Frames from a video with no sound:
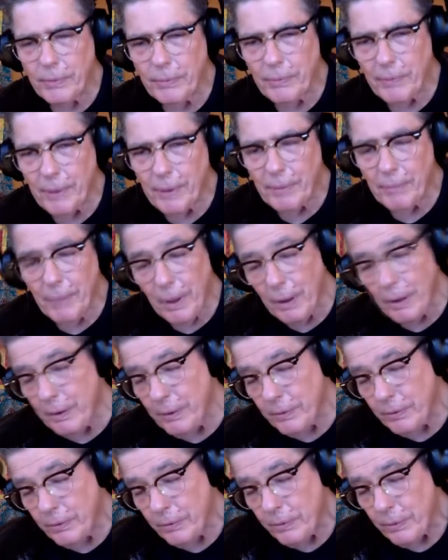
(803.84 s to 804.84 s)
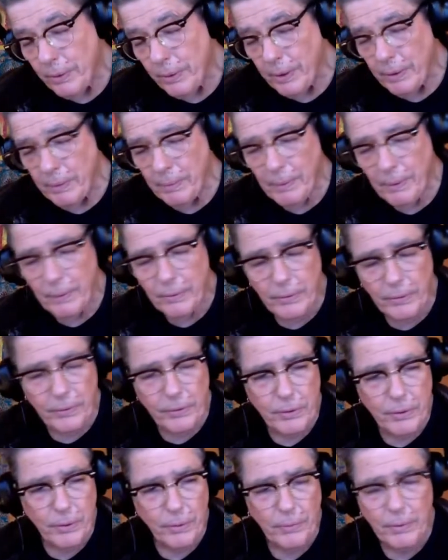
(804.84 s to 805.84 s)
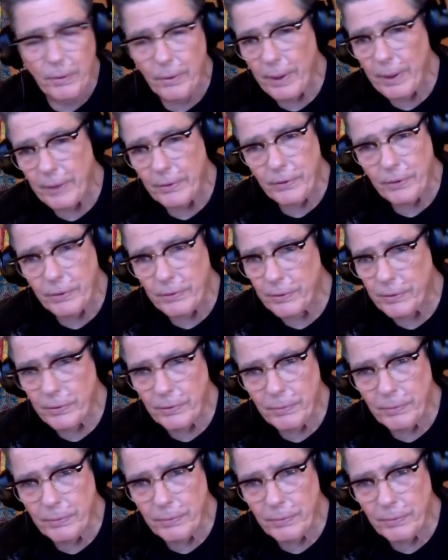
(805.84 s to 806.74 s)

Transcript: and Marcus is right about this too, the crisis is,